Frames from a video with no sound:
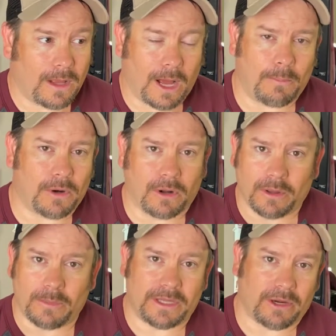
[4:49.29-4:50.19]
I'll put all
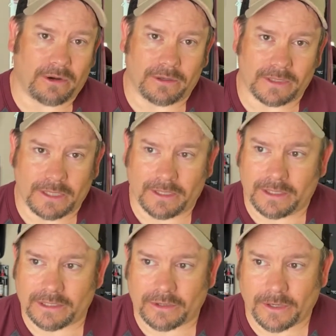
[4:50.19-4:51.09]
the materials in the
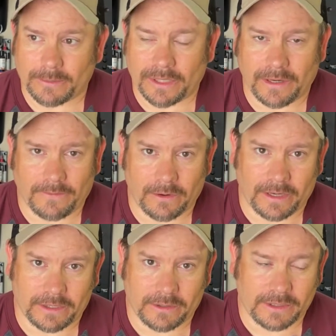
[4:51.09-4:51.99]
description if you're
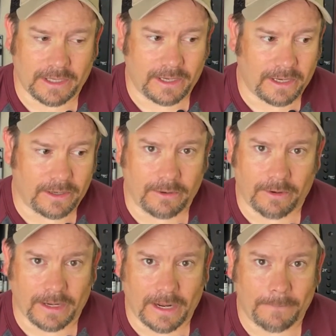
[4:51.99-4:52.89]
interested in
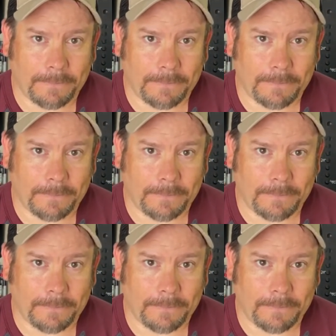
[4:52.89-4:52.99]
doing that.